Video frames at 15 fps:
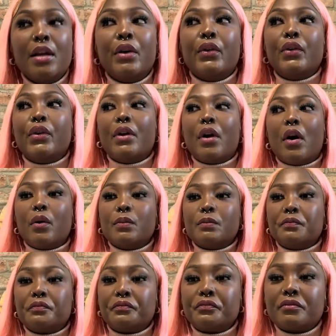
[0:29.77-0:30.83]
you know.
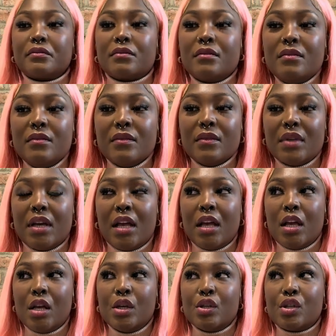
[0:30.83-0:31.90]

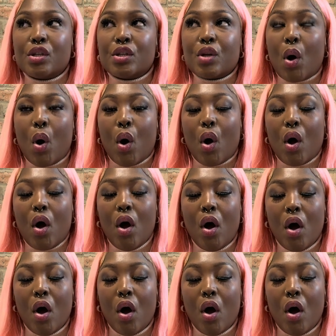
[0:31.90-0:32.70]
So